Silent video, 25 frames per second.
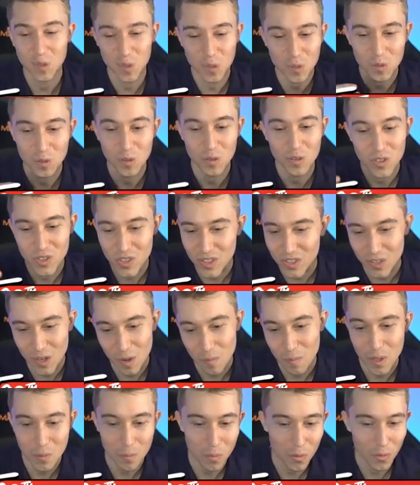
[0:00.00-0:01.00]
You do lose
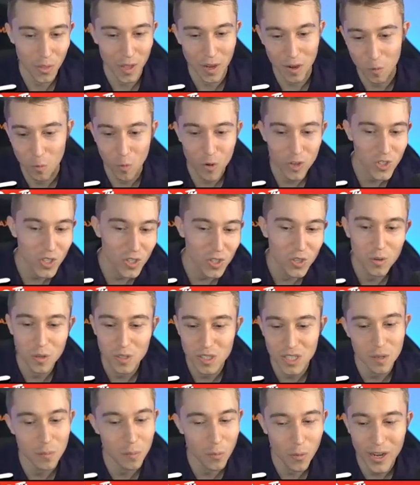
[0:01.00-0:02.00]
to people that are worse than you
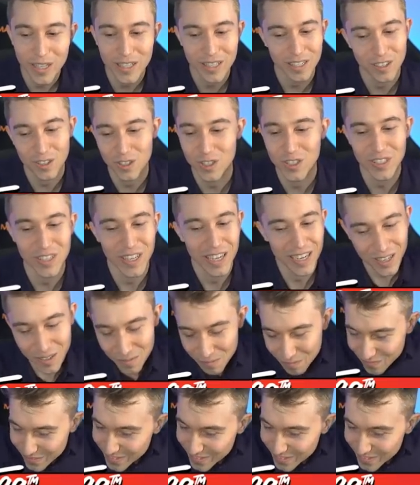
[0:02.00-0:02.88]
in some points, and you're just like,